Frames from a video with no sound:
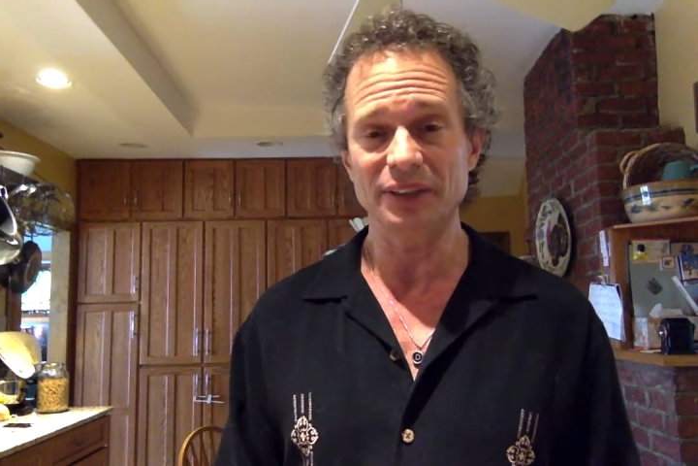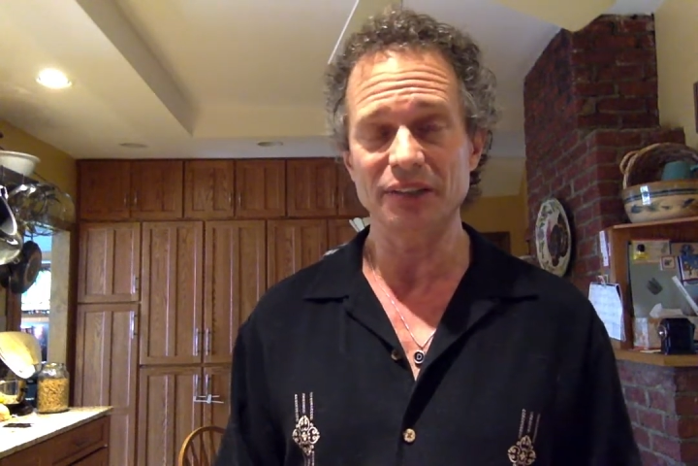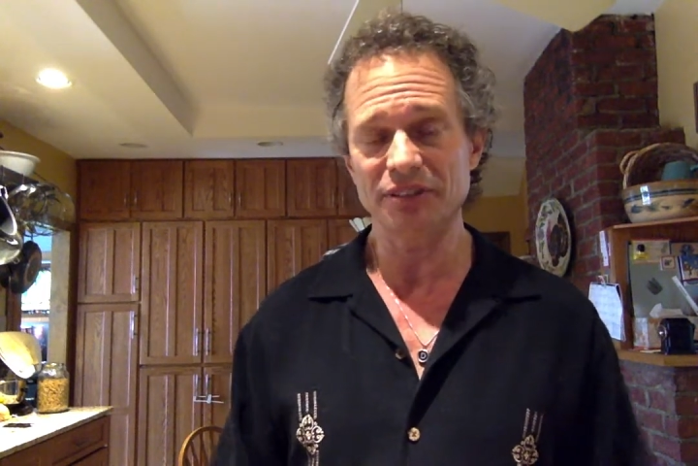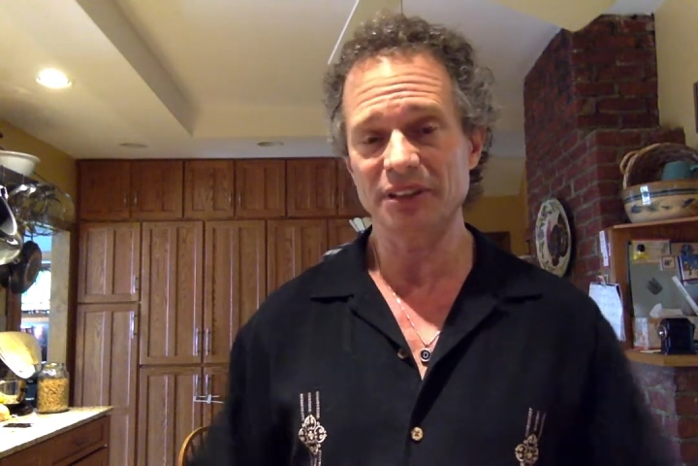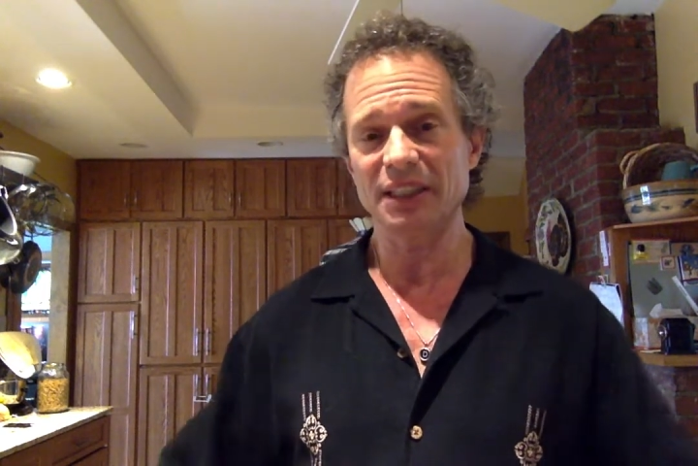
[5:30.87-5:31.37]
They
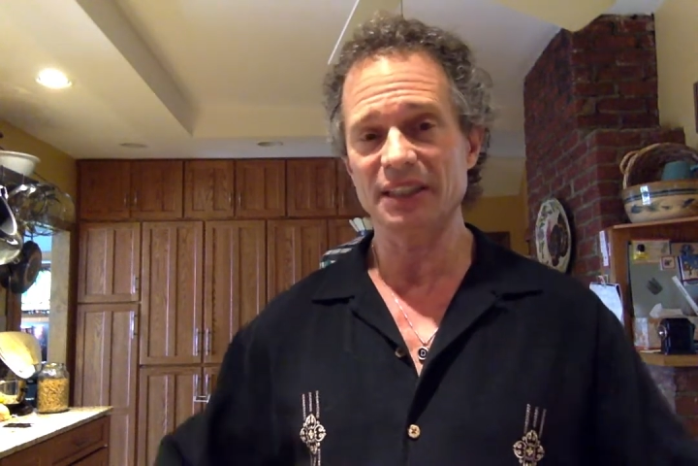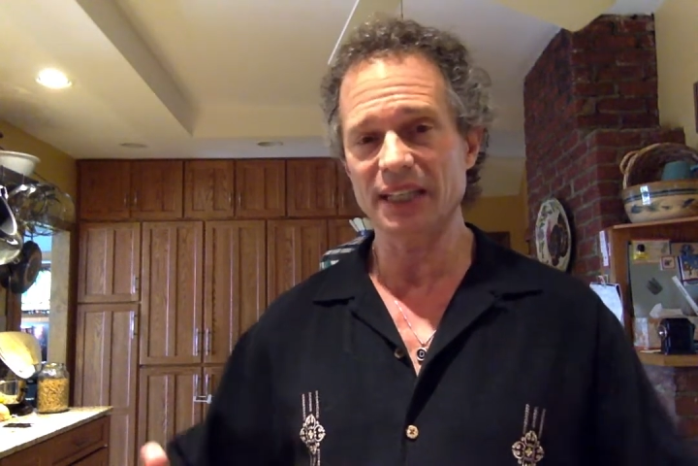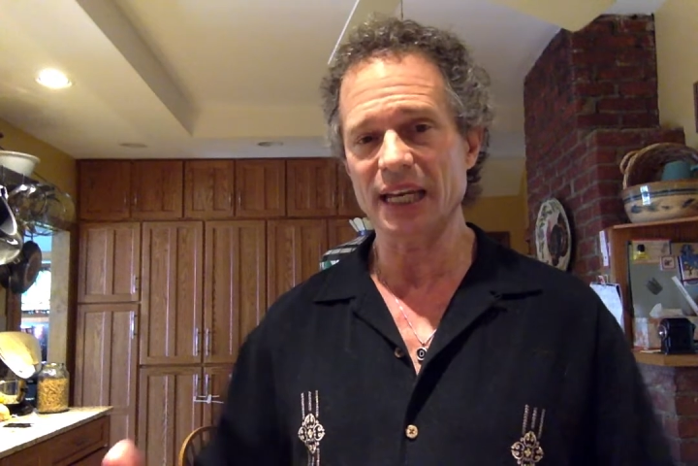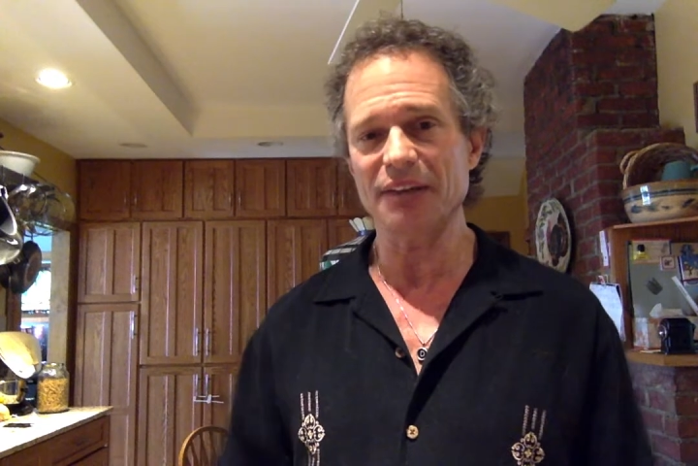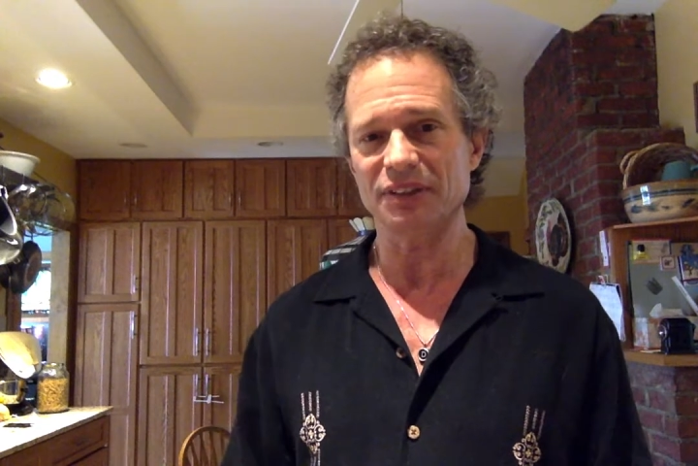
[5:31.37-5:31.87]
feel like they
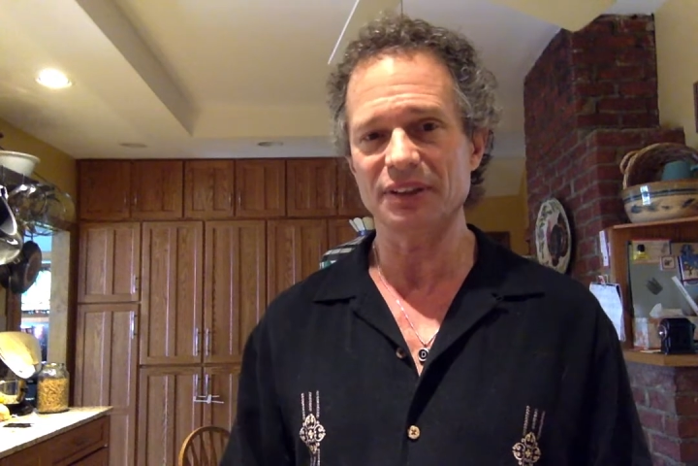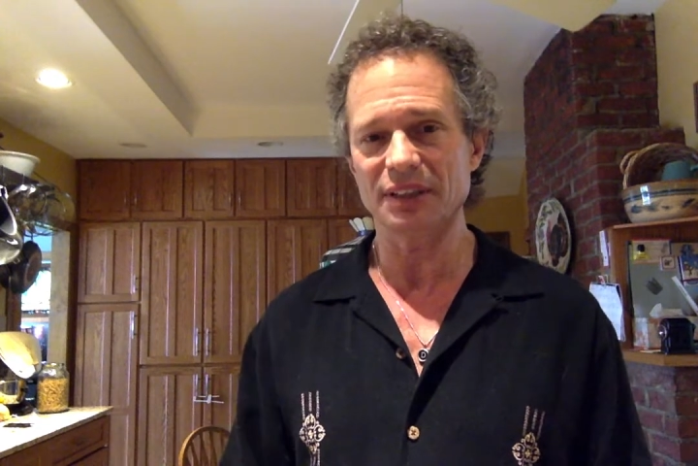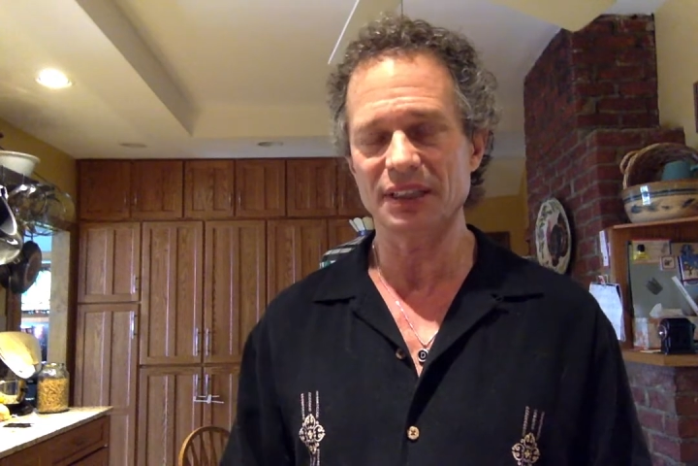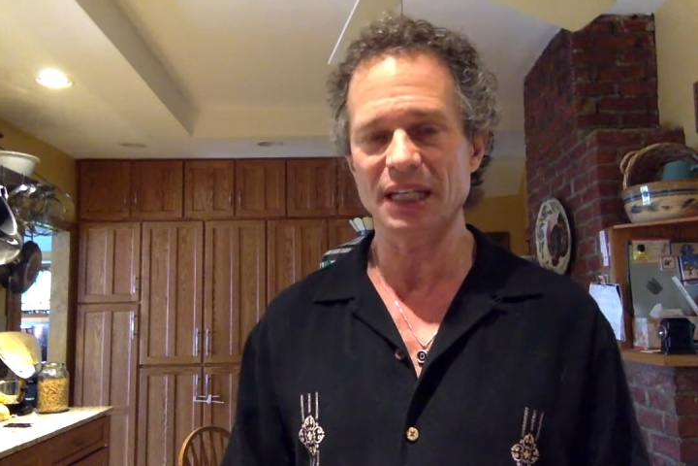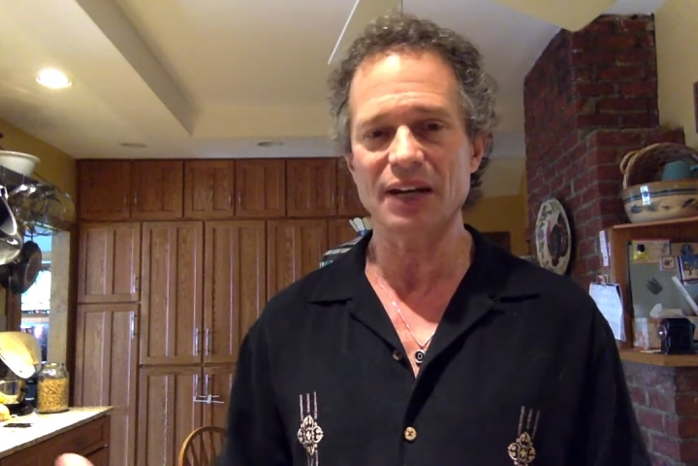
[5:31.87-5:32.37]
have to
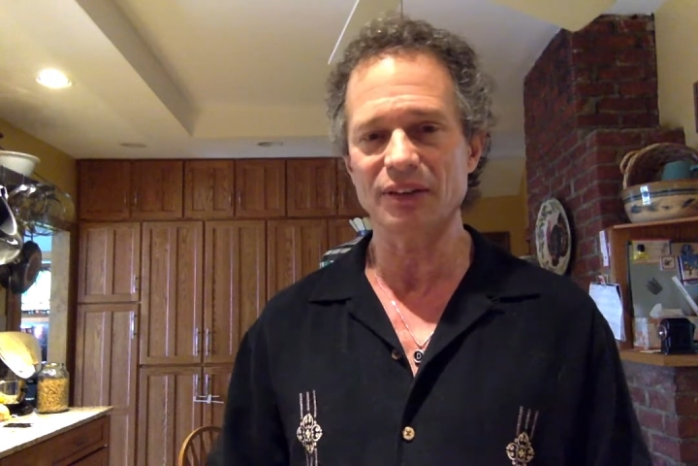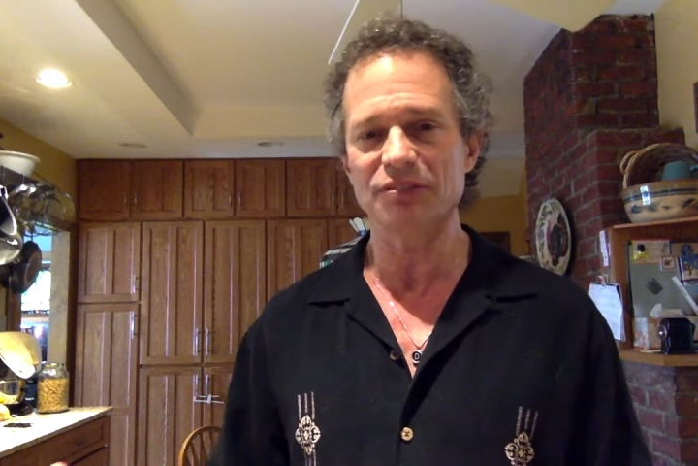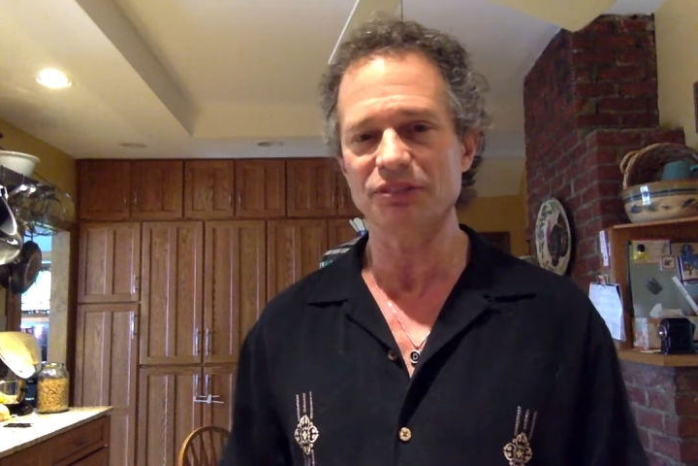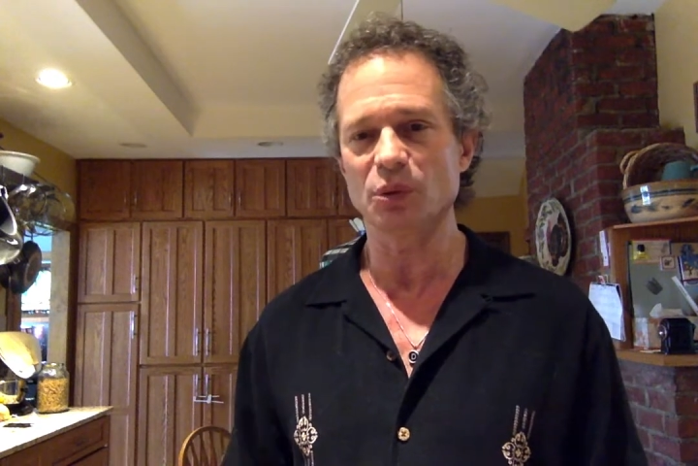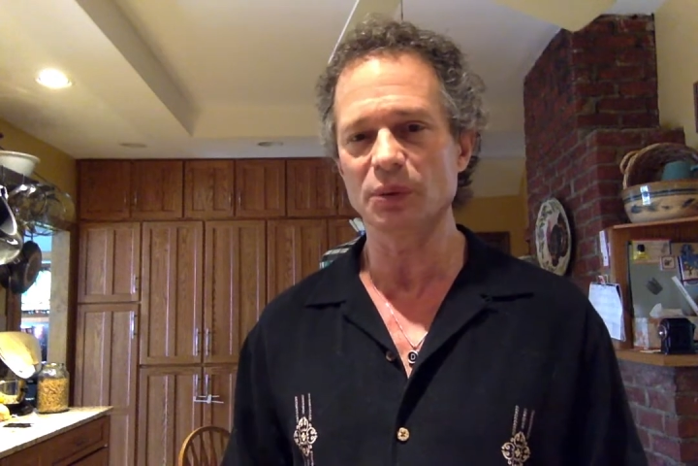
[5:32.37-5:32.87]
carry
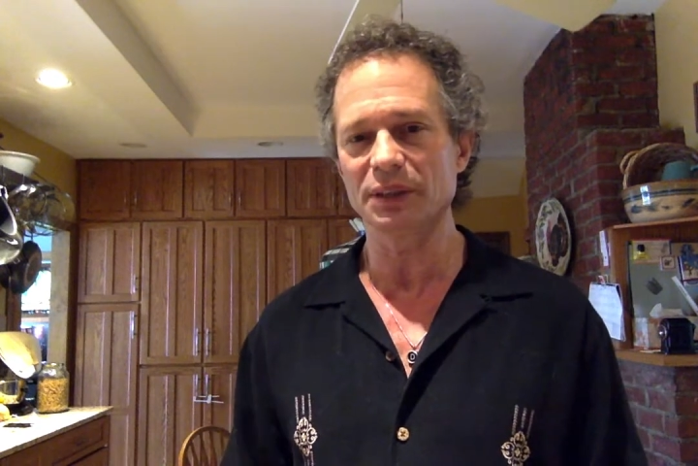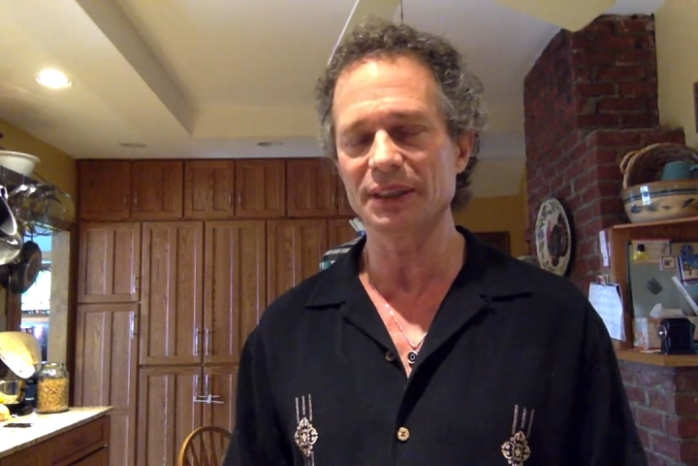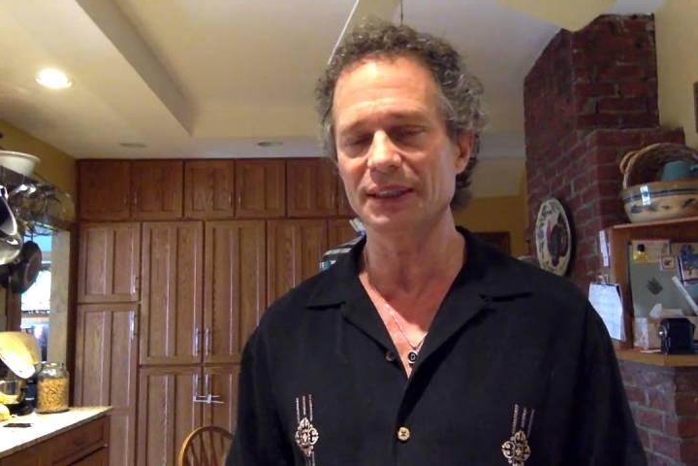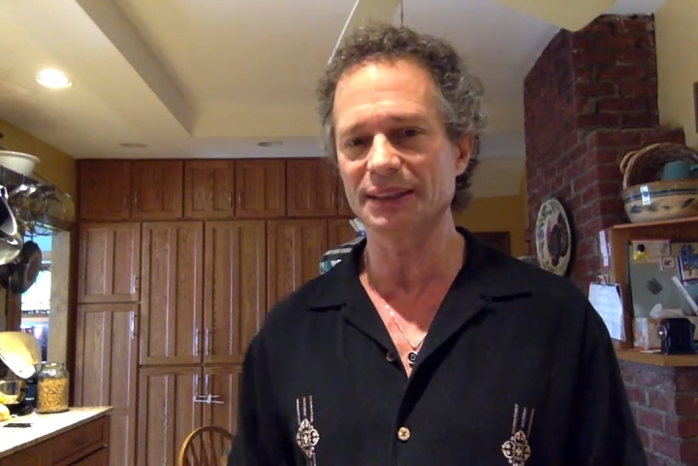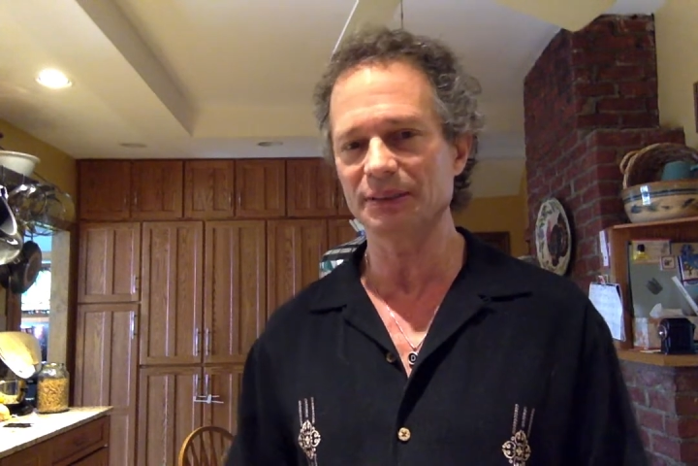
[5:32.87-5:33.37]
forward
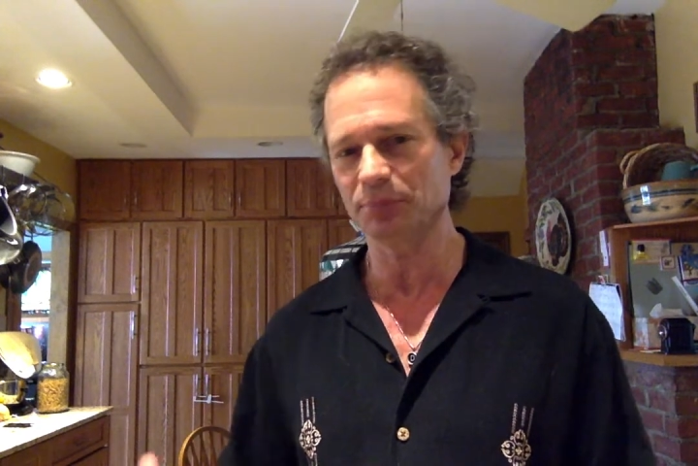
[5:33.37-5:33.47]
this